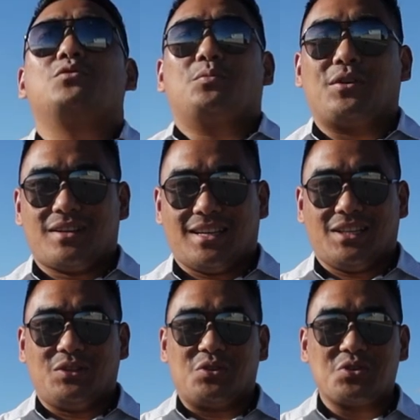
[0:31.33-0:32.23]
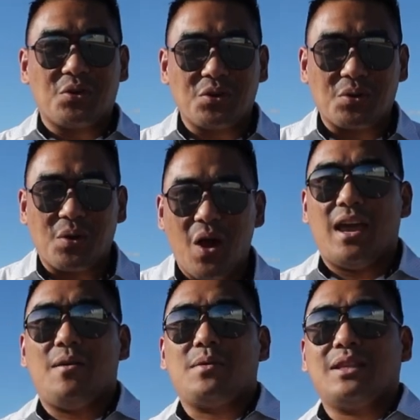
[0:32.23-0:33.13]
super excited to show you. I
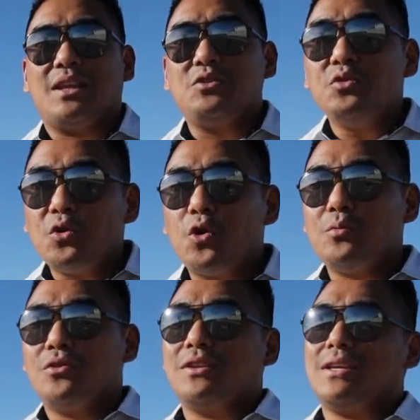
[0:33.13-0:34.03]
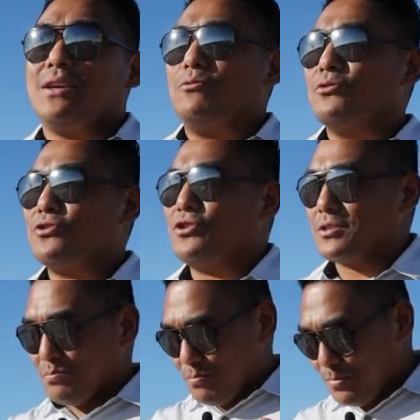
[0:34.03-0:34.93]
am in the new community who's
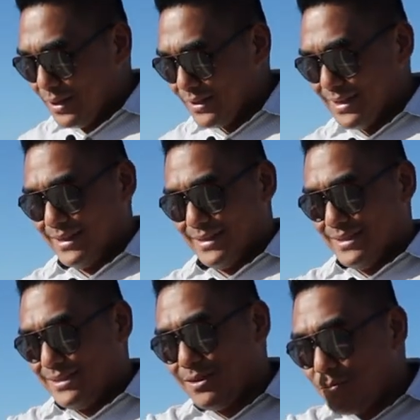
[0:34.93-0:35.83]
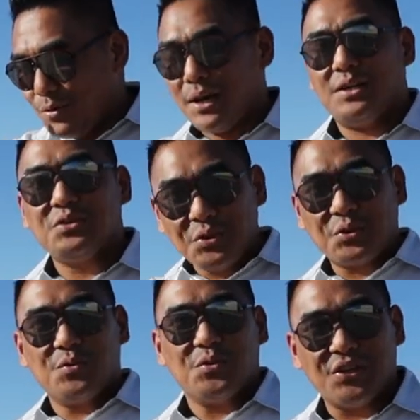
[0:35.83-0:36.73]
just building. This is a brand new
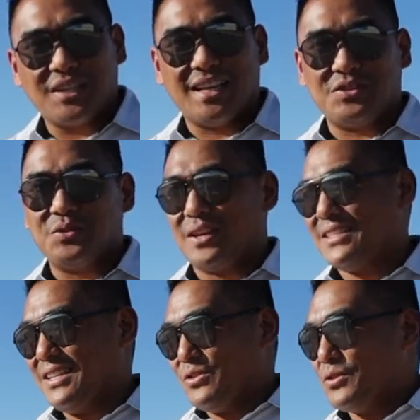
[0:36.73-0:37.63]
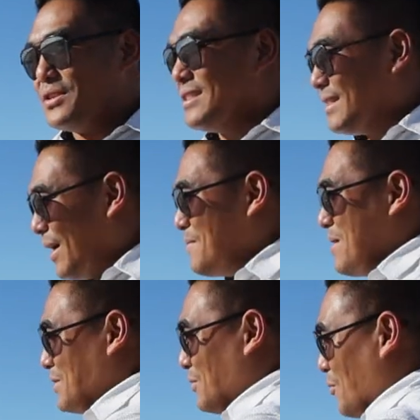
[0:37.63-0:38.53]
community. As you can see, there's not
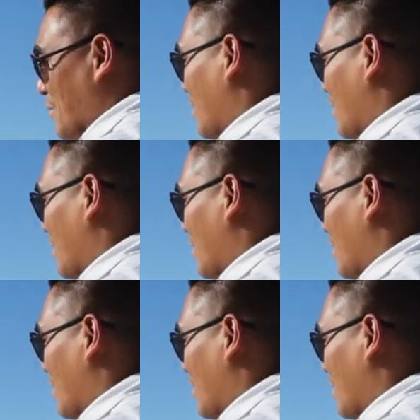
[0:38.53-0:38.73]
much home